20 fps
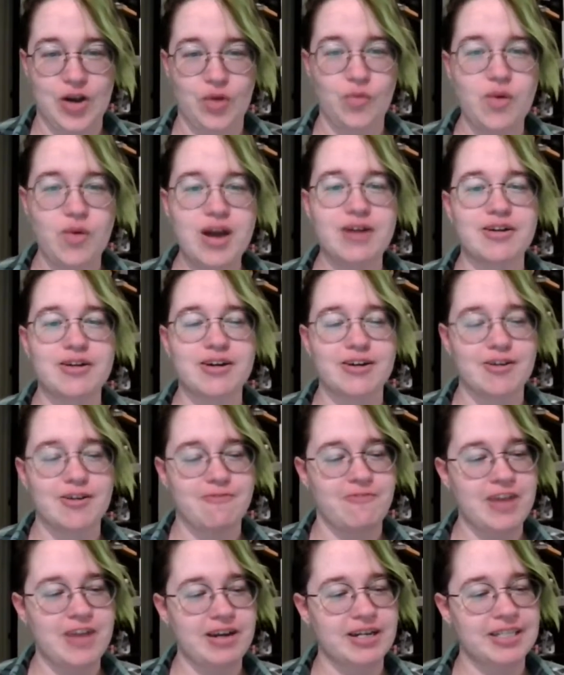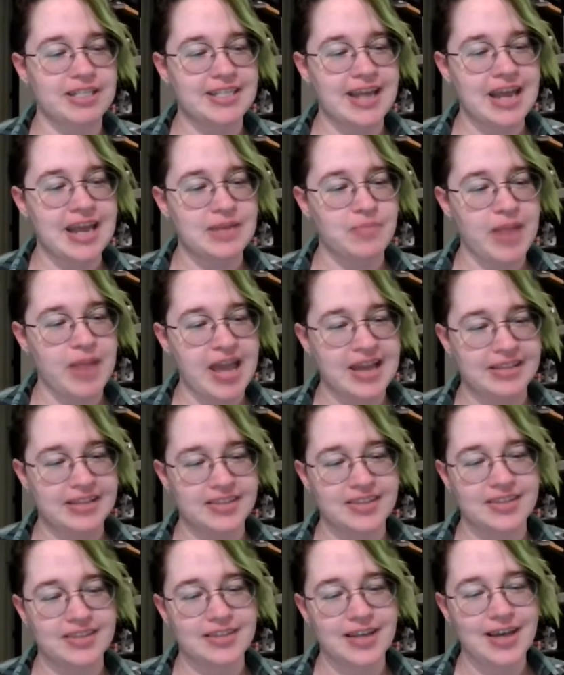wearer of very tight
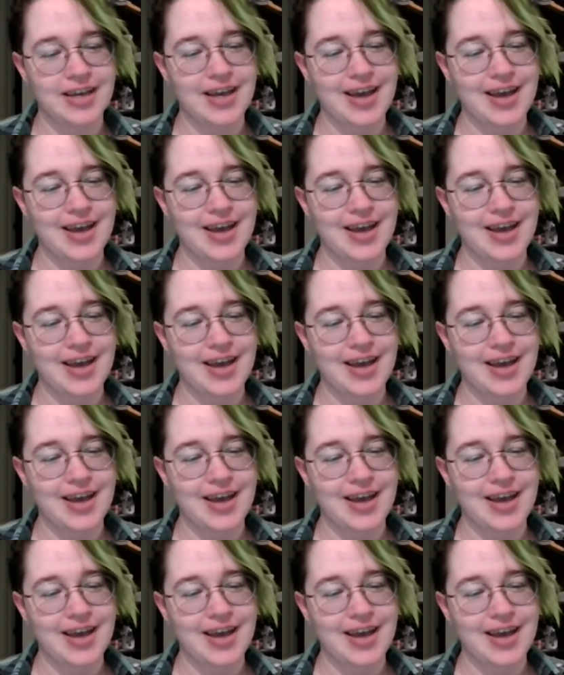pants,